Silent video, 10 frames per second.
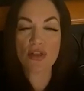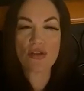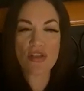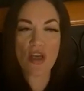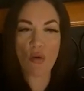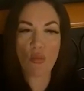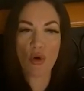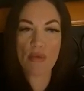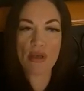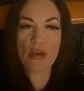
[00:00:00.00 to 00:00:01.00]
They'll see a
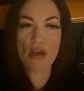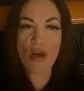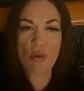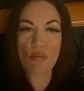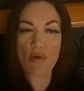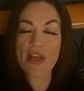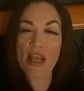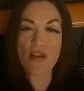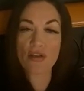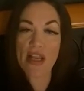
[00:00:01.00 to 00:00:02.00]
woman
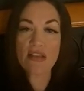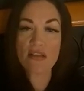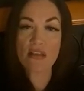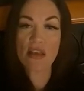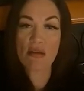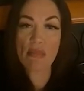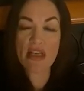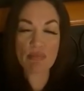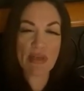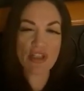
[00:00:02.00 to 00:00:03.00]
bringing their needs to them
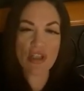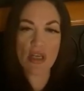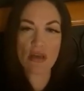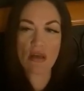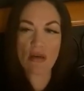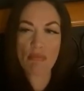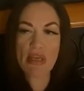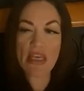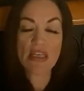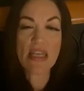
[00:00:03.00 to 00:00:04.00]
as bitching,
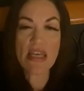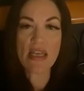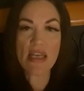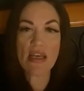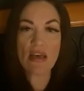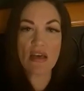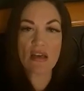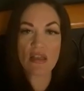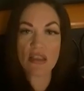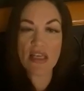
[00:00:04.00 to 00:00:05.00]
being needy,
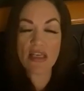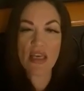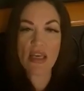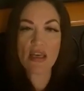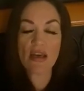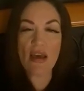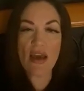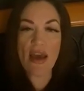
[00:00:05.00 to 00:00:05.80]
clingy,